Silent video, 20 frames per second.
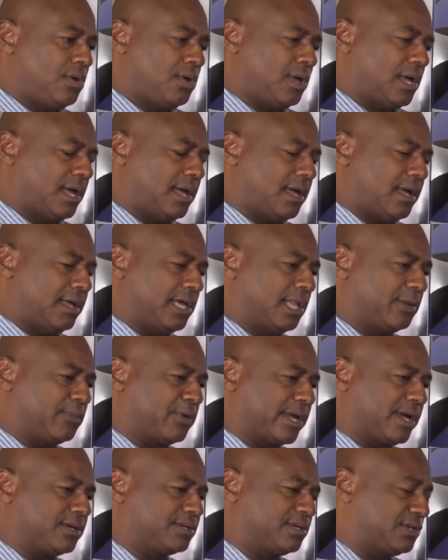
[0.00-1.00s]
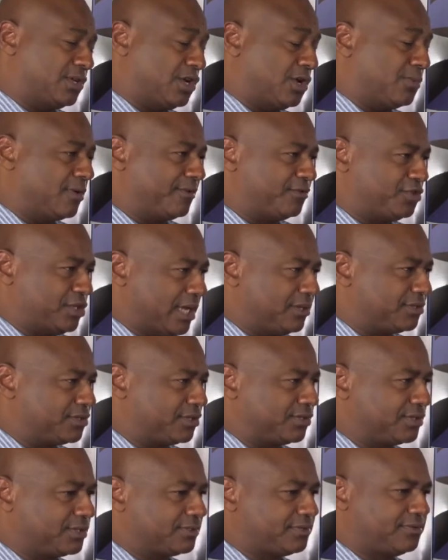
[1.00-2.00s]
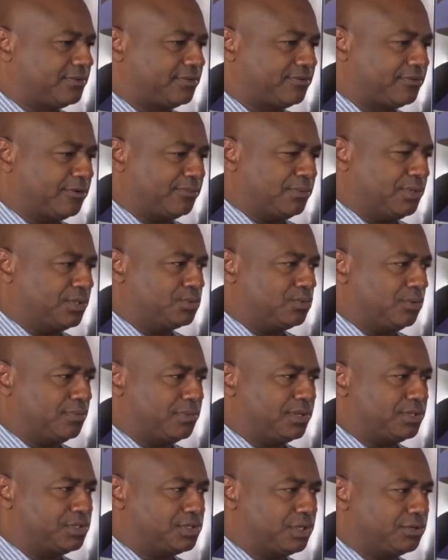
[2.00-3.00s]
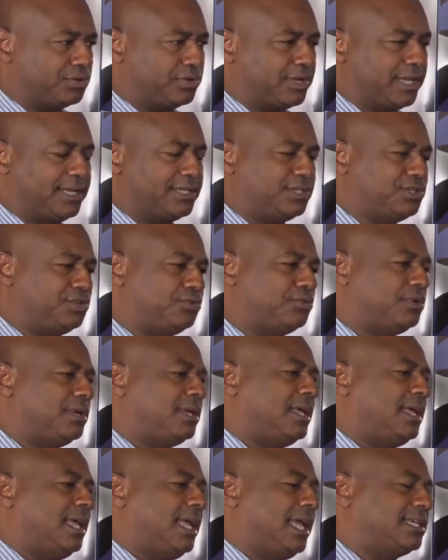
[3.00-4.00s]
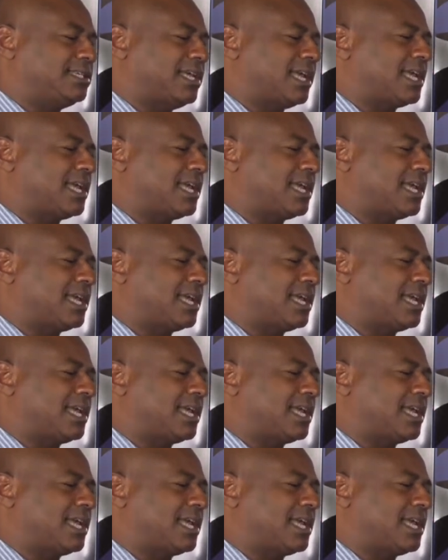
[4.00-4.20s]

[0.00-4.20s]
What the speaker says: Yellow Brick House has a number of shelters for abused women and children, and as I